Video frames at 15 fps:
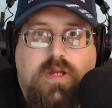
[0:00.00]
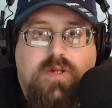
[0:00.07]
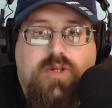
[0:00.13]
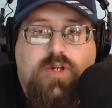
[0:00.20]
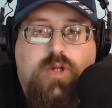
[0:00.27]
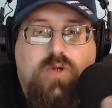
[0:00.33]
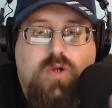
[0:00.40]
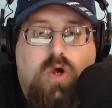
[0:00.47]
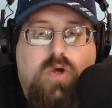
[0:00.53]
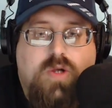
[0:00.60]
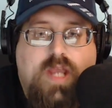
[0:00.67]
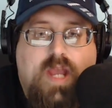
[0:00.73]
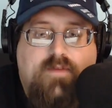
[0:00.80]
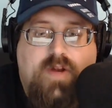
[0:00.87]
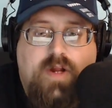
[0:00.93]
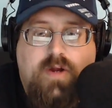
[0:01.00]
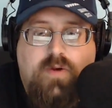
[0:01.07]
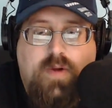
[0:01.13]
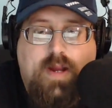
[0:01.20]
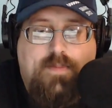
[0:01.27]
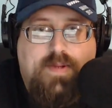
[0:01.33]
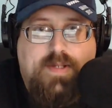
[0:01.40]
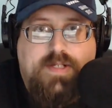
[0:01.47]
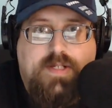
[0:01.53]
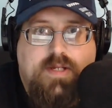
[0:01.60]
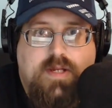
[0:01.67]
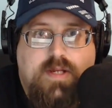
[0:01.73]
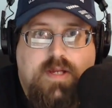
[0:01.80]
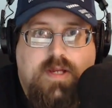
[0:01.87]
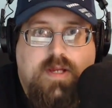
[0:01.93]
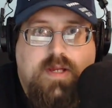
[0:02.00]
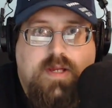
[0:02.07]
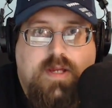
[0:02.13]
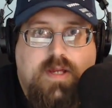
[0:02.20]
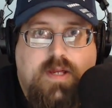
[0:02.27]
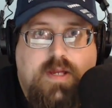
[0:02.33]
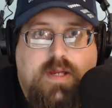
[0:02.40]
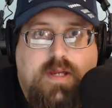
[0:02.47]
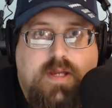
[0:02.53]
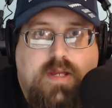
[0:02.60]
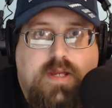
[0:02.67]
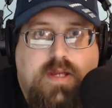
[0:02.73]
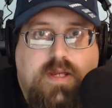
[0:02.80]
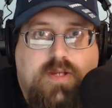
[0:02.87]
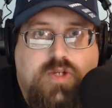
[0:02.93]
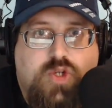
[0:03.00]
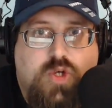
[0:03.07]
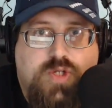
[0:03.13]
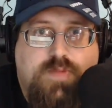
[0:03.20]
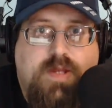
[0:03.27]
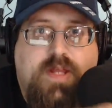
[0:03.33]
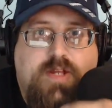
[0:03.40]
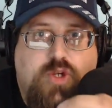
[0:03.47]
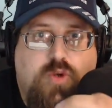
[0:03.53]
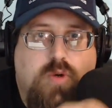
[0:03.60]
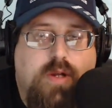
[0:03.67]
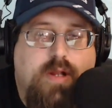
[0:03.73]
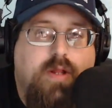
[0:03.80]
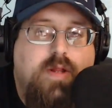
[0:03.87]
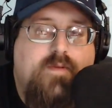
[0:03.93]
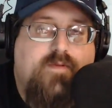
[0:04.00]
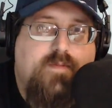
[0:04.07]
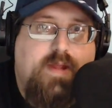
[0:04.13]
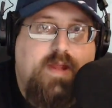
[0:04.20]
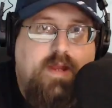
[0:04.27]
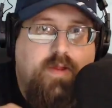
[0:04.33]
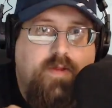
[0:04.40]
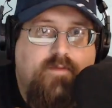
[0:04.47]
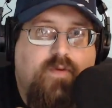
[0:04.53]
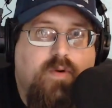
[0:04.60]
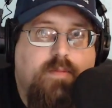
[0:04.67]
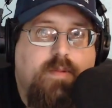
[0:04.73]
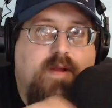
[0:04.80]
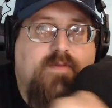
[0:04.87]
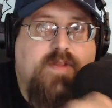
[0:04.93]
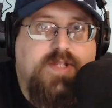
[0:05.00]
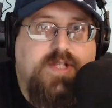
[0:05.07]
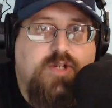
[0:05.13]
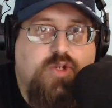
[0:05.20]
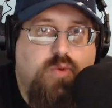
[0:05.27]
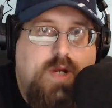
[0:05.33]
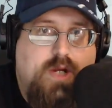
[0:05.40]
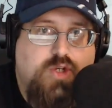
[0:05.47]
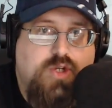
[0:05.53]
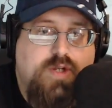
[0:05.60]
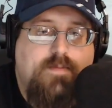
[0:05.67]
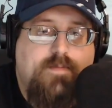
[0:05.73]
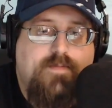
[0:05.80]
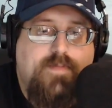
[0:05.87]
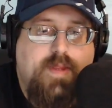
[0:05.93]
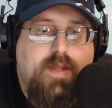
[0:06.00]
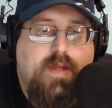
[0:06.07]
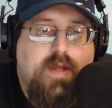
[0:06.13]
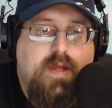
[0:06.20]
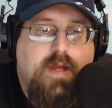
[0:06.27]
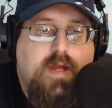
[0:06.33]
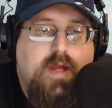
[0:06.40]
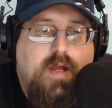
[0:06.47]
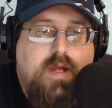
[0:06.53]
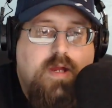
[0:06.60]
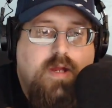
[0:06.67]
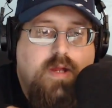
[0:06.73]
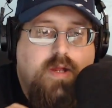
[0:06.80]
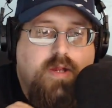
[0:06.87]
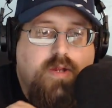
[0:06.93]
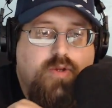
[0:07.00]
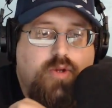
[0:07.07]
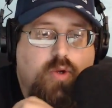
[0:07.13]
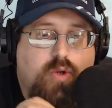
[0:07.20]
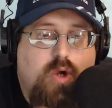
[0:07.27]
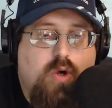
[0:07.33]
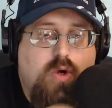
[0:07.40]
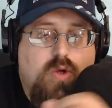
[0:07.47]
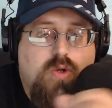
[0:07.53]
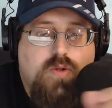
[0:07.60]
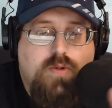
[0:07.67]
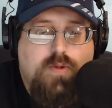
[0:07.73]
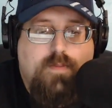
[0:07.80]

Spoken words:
To call Kavanaugh a rapist shows me that you are ill-informed of the situation. To call